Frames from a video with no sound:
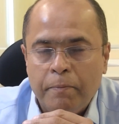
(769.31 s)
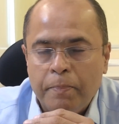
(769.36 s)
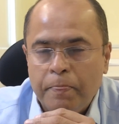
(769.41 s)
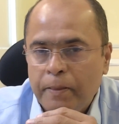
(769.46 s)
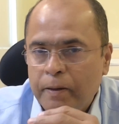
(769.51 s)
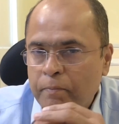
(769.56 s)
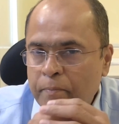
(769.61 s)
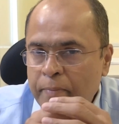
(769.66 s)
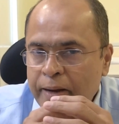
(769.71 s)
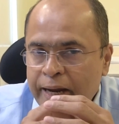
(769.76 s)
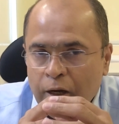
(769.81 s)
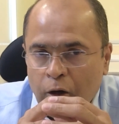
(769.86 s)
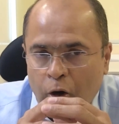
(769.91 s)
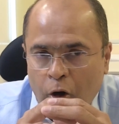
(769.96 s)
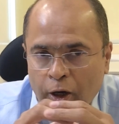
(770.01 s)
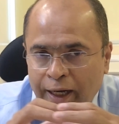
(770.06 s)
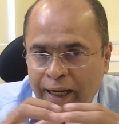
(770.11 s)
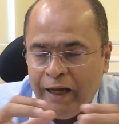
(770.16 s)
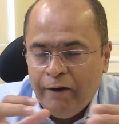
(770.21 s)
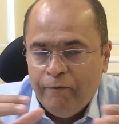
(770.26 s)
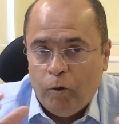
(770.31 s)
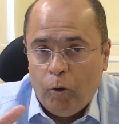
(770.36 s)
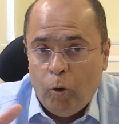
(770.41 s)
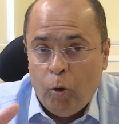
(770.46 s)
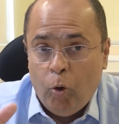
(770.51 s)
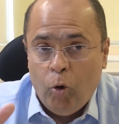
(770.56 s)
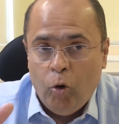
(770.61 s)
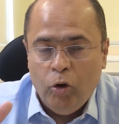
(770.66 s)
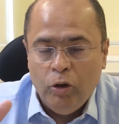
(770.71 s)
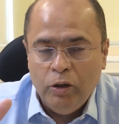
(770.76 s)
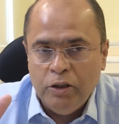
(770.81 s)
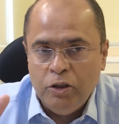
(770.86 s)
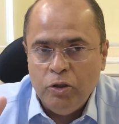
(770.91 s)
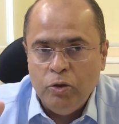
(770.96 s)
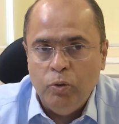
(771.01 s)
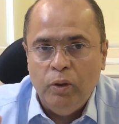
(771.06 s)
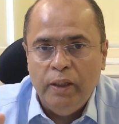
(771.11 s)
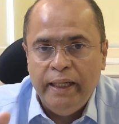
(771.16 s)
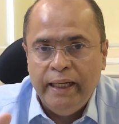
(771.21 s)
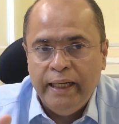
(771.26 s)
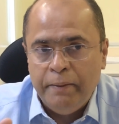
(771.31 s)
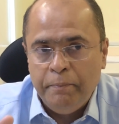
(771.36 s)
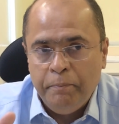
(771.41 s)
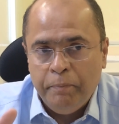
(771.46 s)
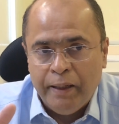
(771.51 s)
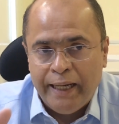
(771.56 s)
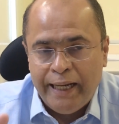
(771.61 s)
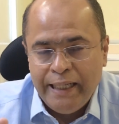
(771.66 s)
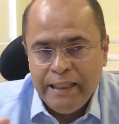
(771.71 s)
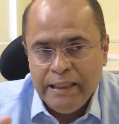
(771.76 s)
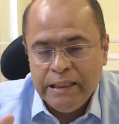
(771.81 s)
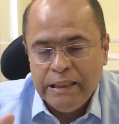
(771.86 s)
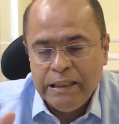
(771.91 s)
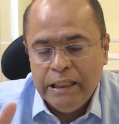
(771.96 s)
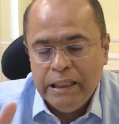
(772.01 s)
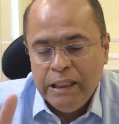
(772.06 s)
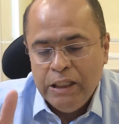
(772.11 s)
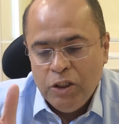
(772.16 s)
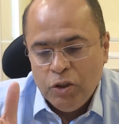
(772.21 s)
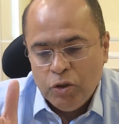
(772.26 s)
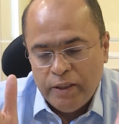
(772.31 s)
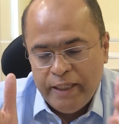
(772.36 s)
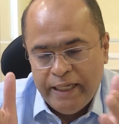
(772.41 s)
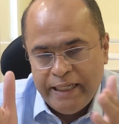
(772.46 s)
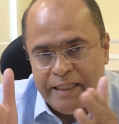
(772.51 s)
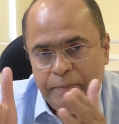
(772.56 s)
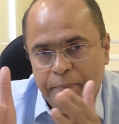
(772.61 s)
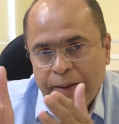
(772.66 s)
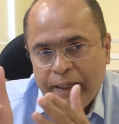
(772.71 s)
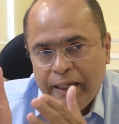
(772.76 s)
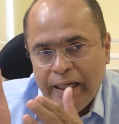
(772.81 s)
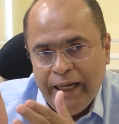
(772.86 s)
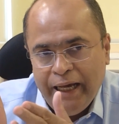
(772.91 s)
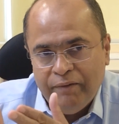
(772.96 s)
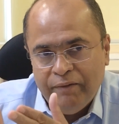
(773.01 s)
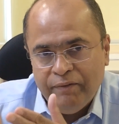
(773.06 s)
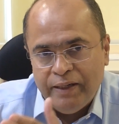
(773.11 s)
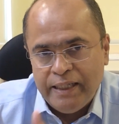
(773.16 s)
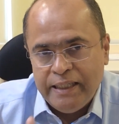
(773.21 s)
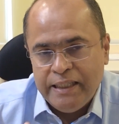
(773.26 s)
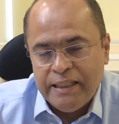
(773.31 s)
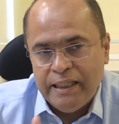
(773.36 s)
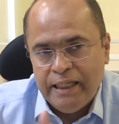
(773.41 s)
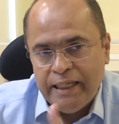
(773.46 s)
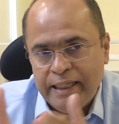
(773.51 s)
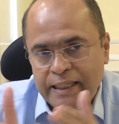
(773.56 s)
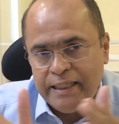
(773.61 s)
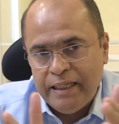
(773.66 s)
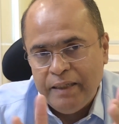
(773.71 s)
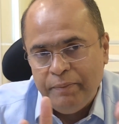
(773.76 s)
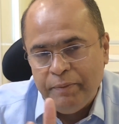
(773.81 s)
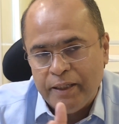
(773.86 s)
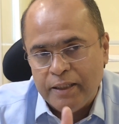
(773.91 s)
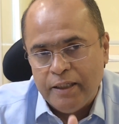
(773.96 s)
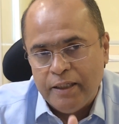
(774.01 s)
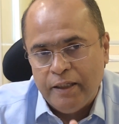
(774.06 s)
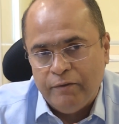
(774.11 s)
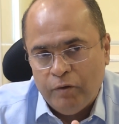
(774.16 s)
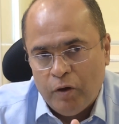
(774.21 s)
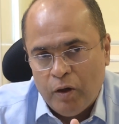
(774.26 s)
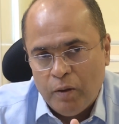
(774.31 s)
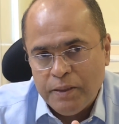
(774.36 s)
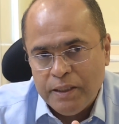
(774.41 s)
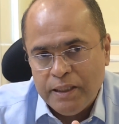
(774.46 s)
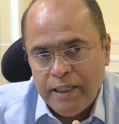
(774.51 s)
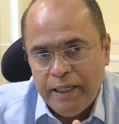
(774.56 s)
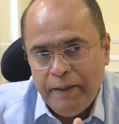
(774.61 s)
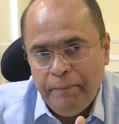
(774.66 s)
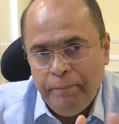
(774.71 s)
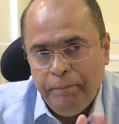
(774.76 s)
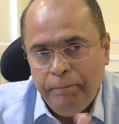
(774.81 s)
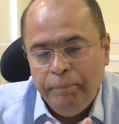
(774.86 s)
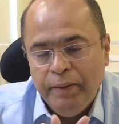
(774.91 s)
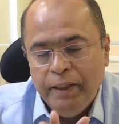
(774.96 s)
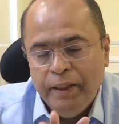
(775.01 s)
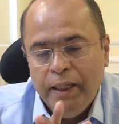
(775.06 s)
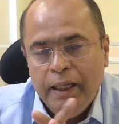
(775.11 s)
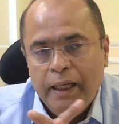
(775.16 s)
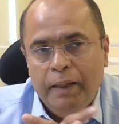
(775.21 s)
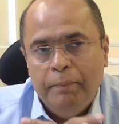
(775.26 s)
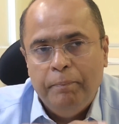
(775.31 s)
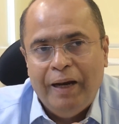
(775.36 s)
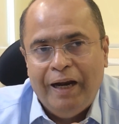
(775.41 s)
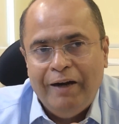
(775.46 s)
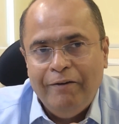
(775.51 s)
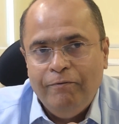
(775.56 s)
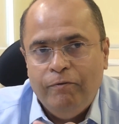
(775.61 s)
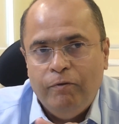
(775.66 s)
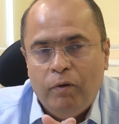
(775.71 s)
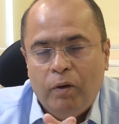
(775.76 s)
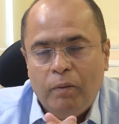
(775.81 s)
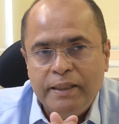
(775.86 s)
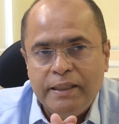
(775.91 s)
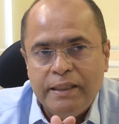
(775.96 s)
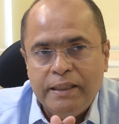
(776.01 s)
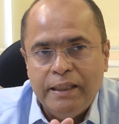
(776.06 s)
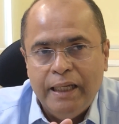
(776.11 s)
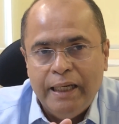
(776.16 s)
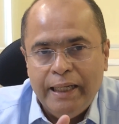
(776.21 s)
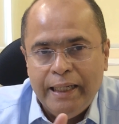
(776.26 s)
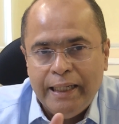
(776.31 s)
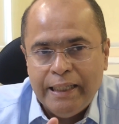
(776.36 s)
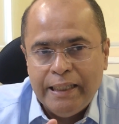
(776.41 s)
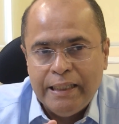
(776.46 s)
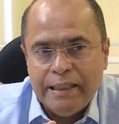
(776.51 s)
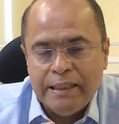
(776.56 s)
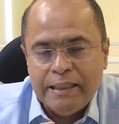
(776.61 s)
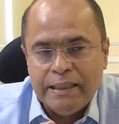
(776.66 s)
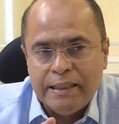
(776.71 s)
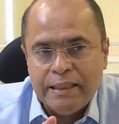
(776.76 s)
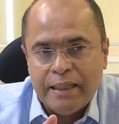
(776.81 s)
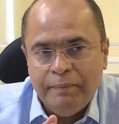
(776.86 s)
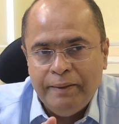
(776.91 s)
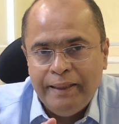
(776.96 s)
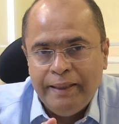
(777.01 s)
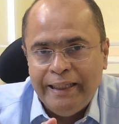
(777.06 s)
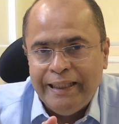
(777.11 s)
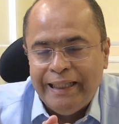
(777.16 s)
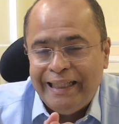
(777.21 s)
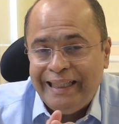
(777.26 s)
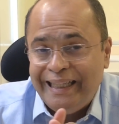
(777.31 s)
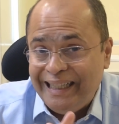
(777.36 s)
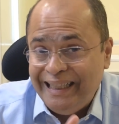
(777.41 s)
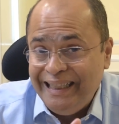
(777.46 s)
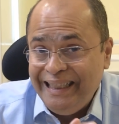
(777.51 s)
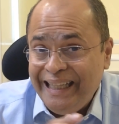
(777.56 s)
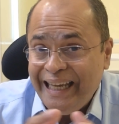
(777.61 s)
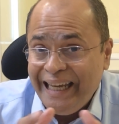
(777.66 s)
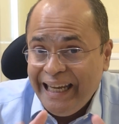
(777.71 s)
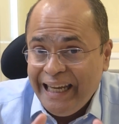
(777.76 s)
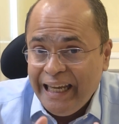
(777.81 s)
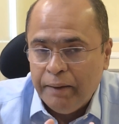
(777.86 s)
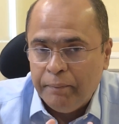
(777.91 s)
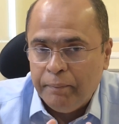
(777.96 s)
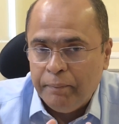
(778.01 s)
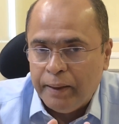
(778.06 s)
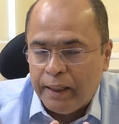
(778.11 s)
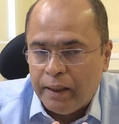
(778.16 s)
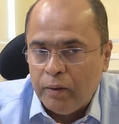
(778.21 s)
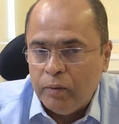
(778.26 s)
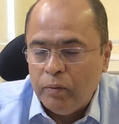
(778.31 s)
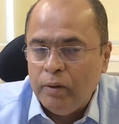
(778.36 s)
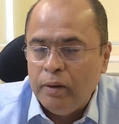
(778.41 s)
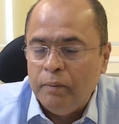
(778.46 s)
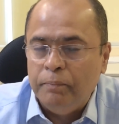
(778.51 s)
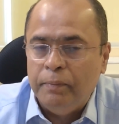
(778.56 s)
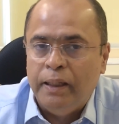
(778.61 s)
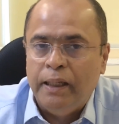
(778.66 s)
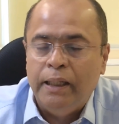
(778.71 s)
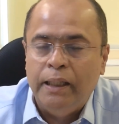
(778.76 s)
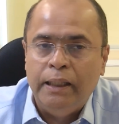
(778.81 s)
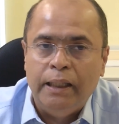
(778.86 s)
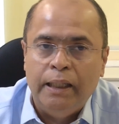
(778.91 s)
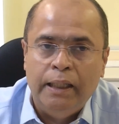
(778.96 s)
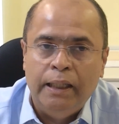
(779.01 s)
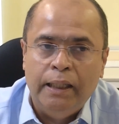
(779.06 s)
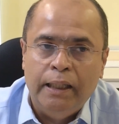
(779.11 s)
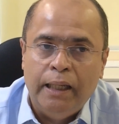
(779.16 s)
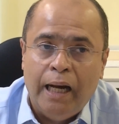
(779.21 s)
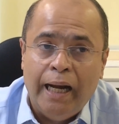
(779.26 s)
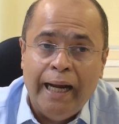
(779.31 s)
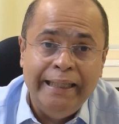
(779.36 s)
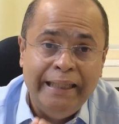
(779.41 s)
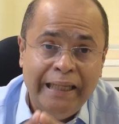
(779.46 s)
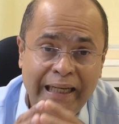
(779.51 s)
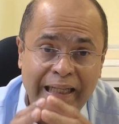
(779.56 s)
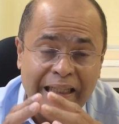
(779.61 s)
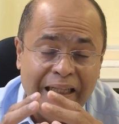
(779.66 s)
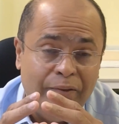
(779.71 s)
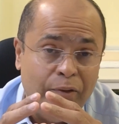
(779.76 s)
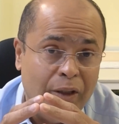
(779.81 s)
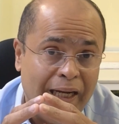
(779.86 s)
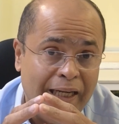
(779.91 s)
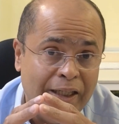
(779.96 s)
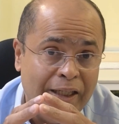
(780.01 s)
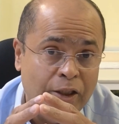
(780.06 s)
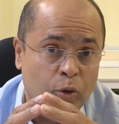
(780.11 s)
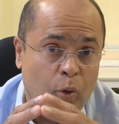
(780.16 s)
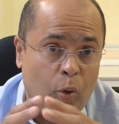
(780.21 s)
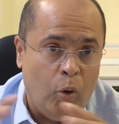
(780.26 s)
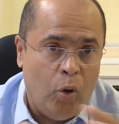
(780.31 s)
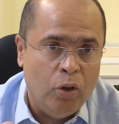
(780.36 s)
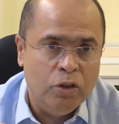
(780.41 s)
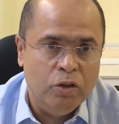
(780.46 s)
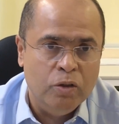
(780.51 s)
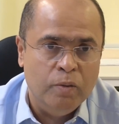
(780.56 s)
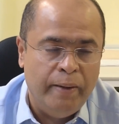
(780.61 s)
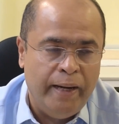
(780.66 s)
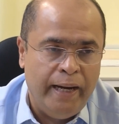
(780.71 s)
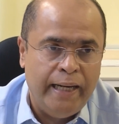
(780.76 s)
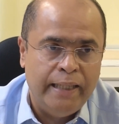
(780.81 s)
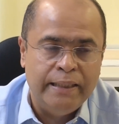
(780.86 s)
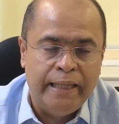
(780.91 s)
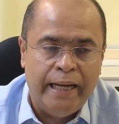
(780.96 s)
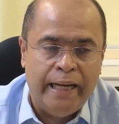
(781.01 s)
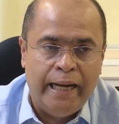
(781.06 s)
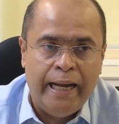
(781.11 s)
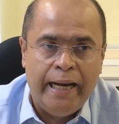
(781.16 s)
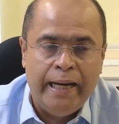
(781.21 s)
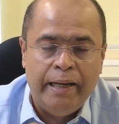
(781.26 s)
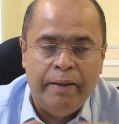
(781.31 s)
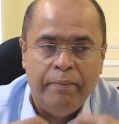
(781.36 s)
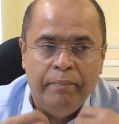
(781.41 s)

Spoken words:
may not have all the tooling in place. So they typically have an engineering team and a DevOps team. Platform engineering is something that they're thinking about, but ideally they would like to automate and